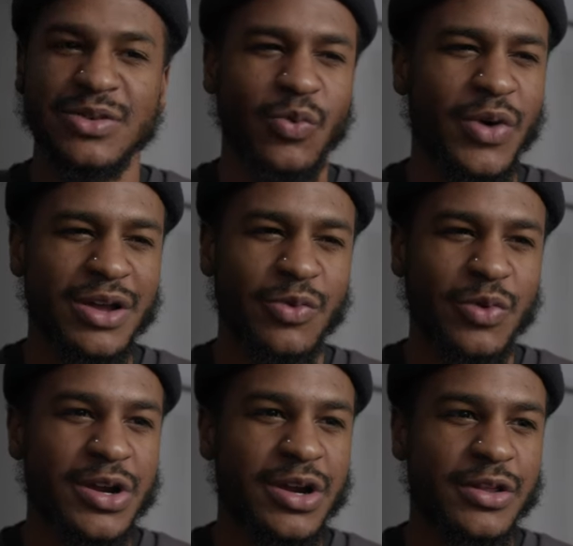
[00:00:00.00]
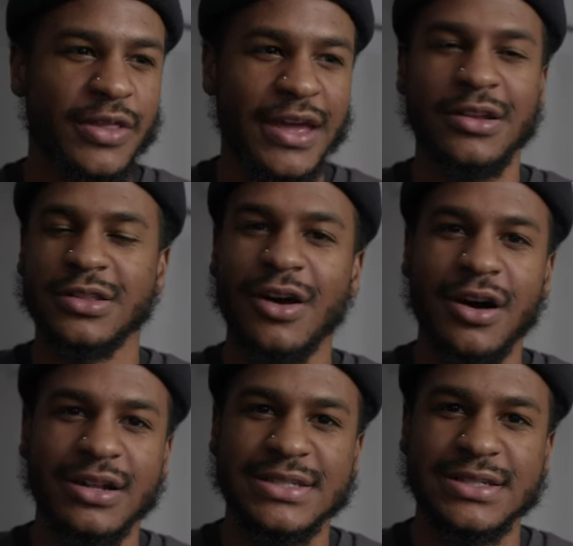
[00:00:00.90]
what were their
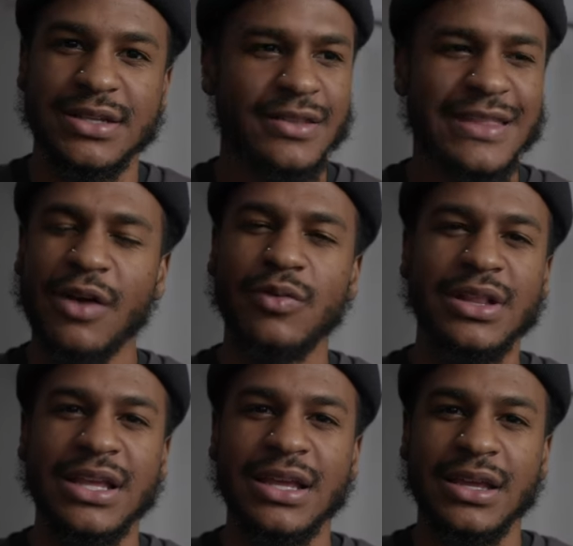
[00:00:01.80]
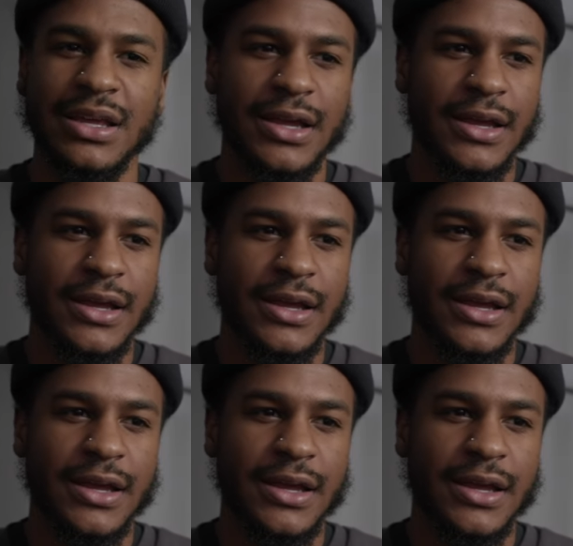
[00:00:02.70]
thoughts? That really